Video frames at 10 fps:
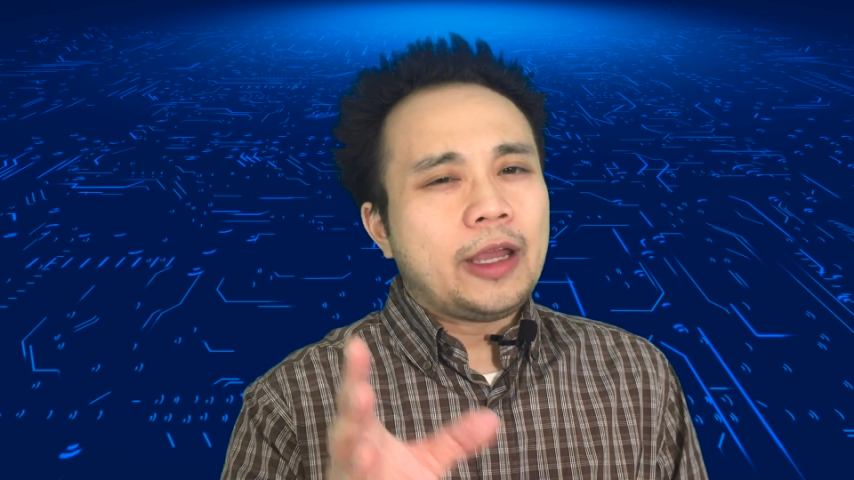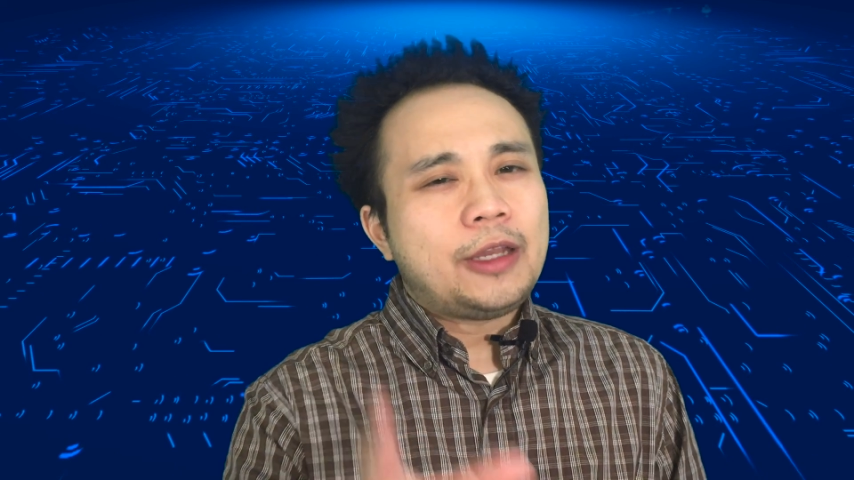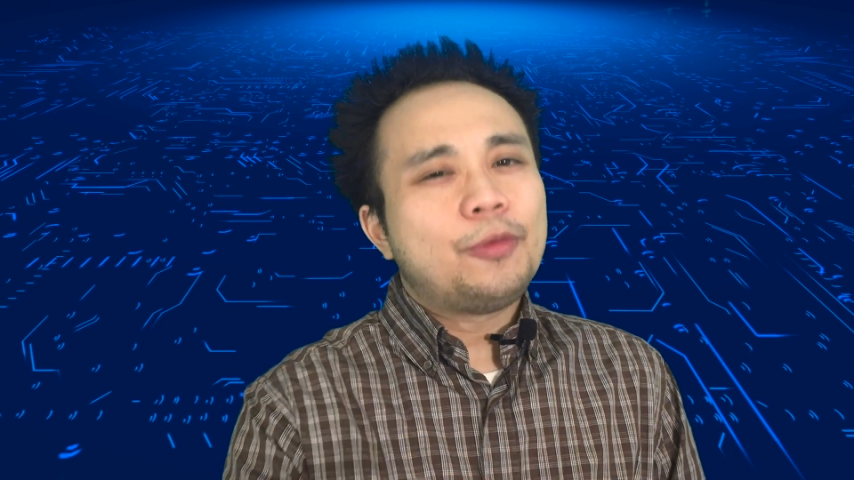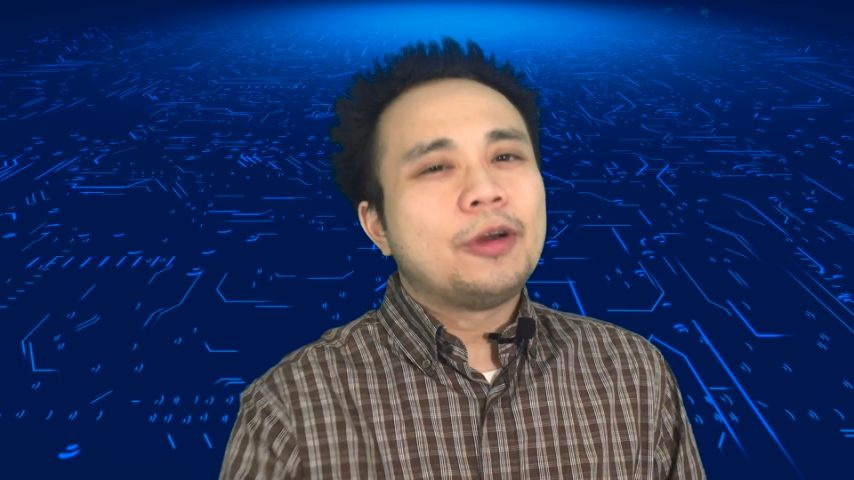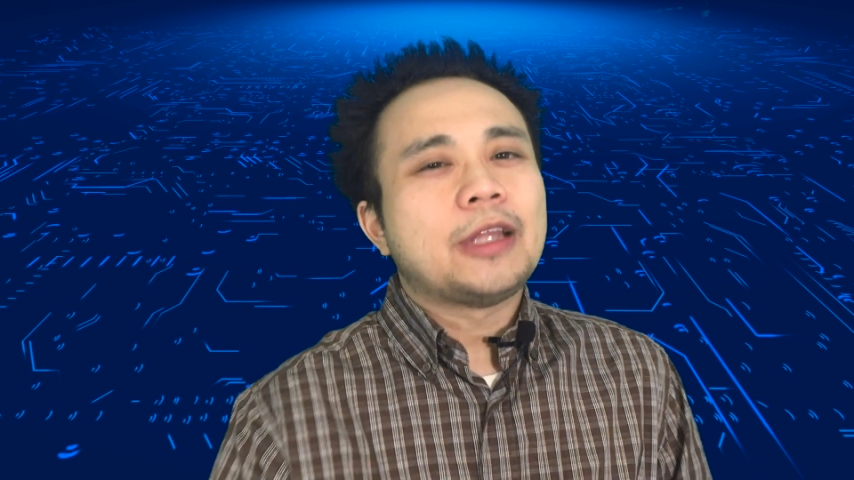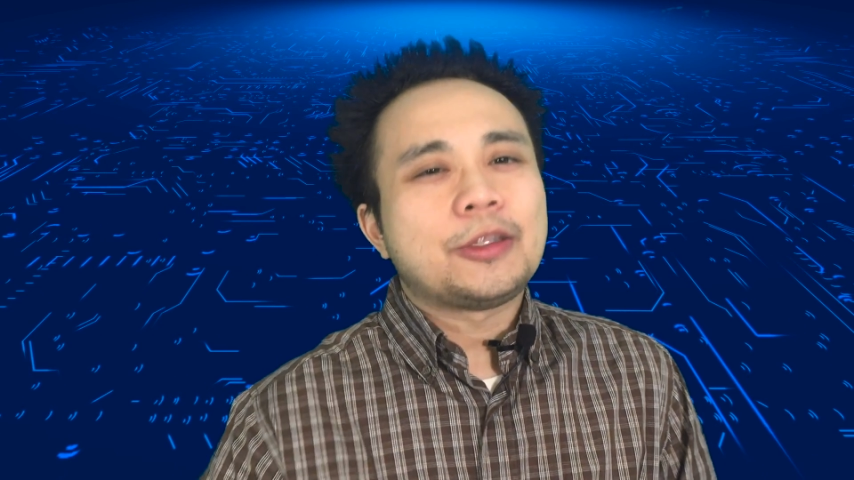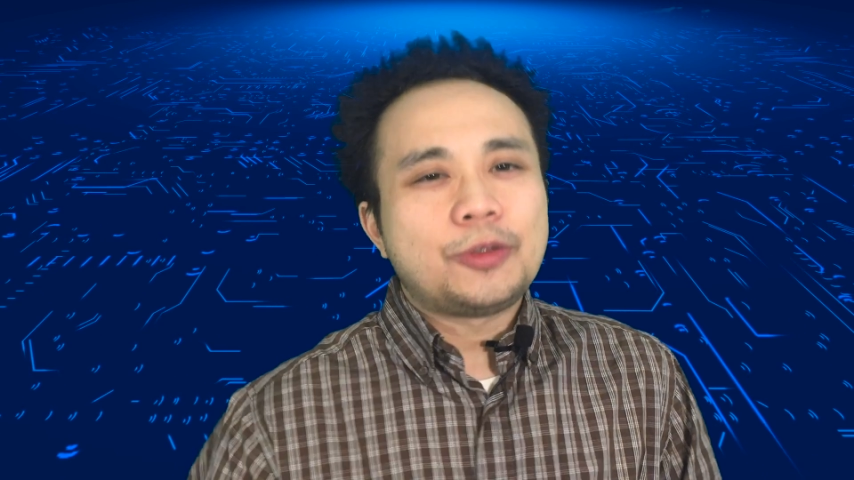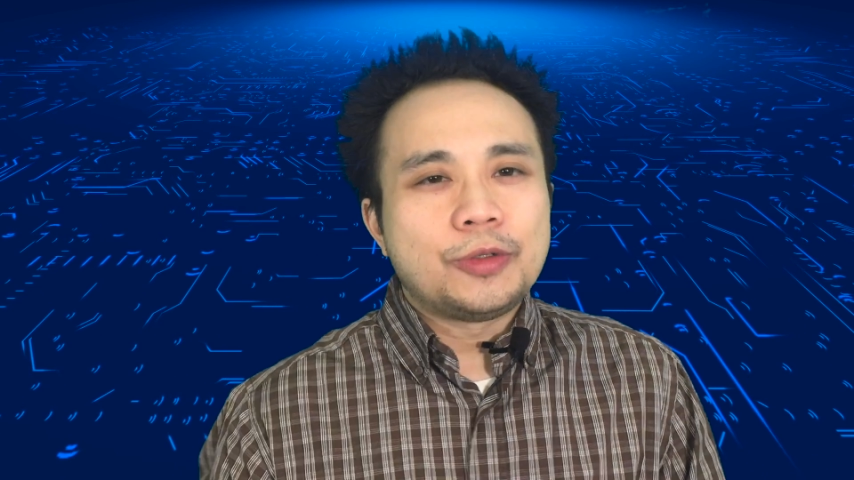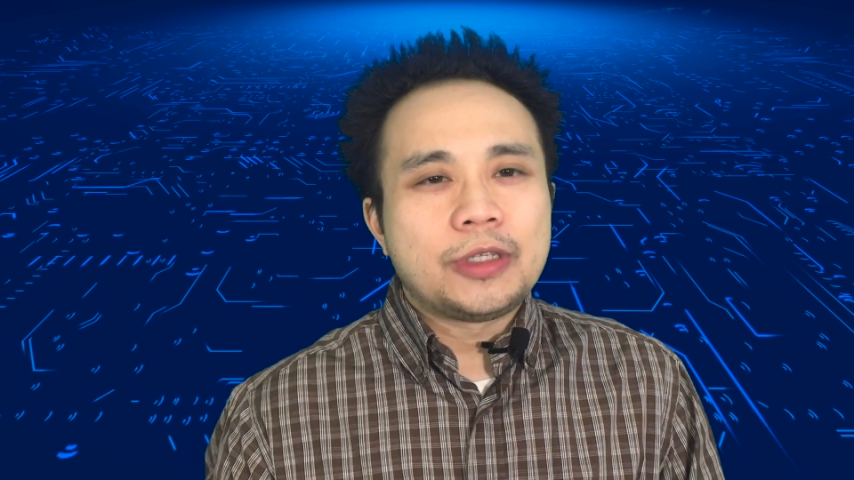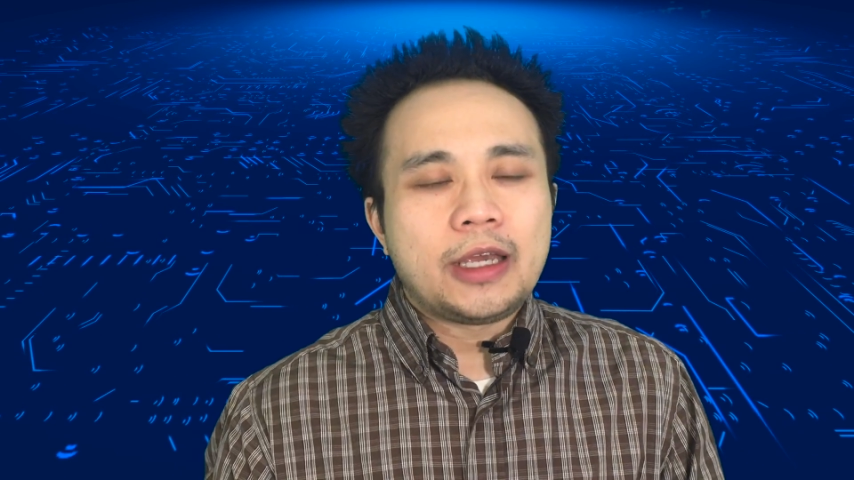anyone that's
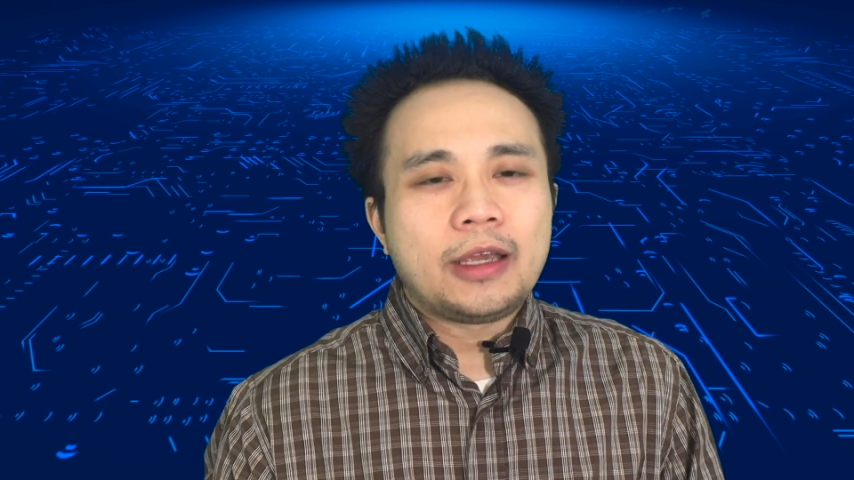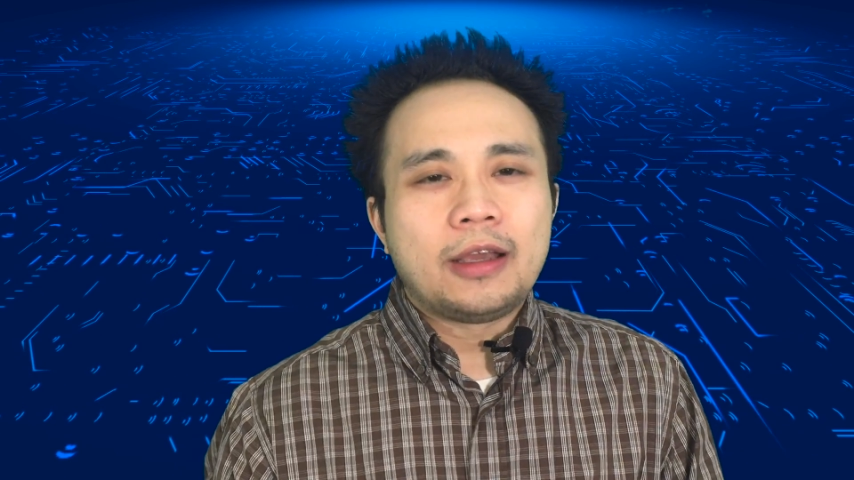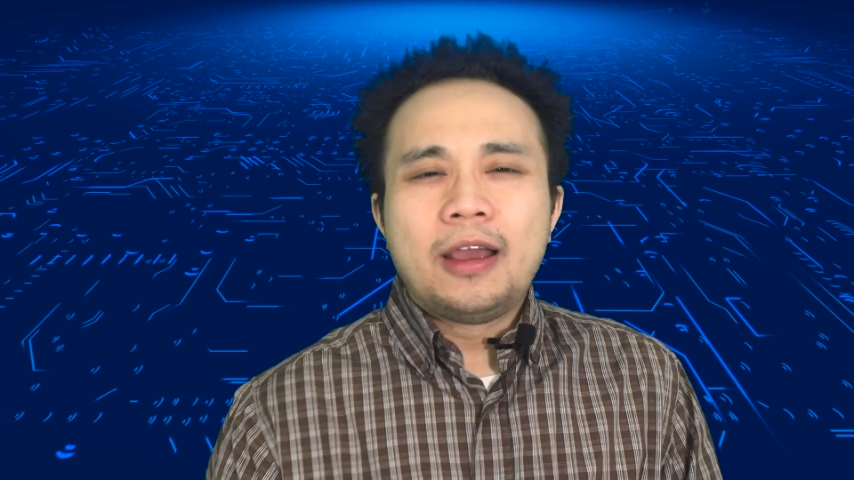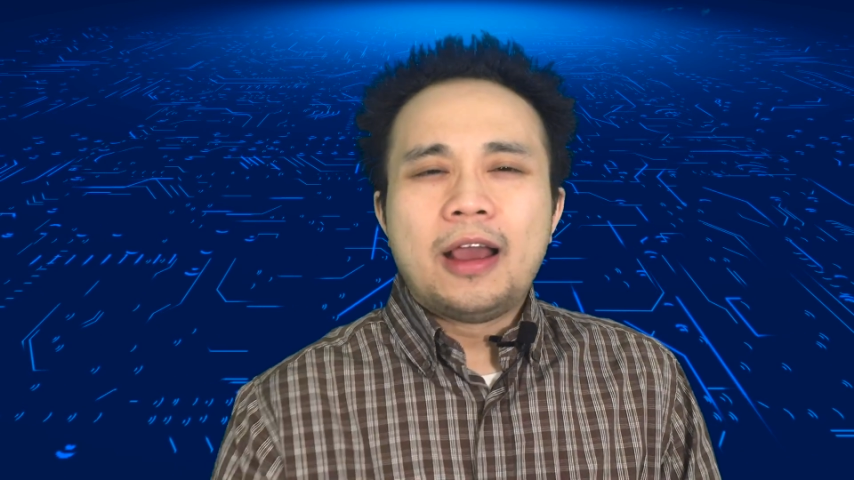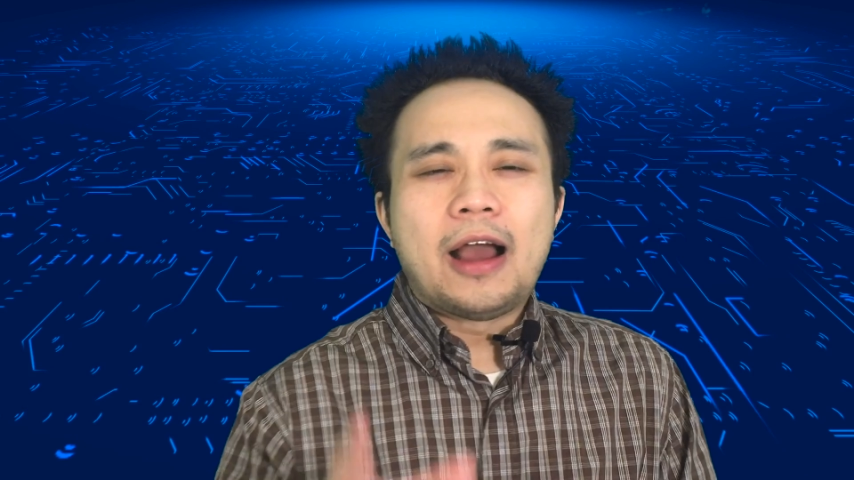using